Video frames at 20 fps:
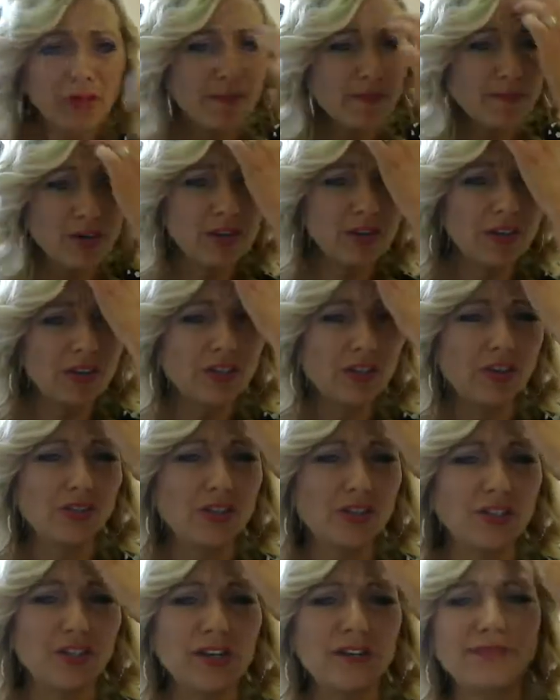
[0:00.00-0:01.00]
We have a beauty
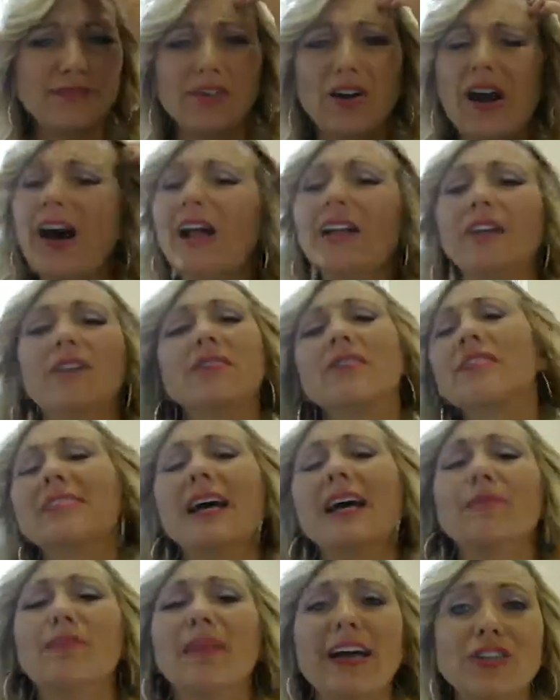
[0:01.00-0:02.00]
consultant, Jennifer Holler, this
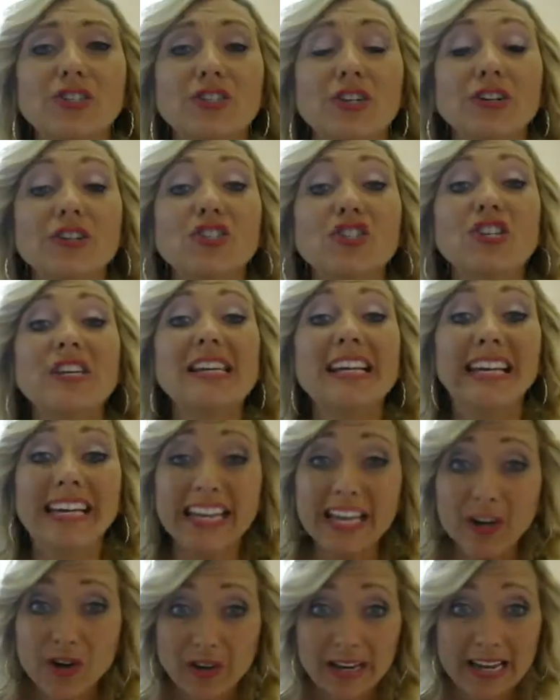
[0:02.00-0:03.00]
time last year. She killed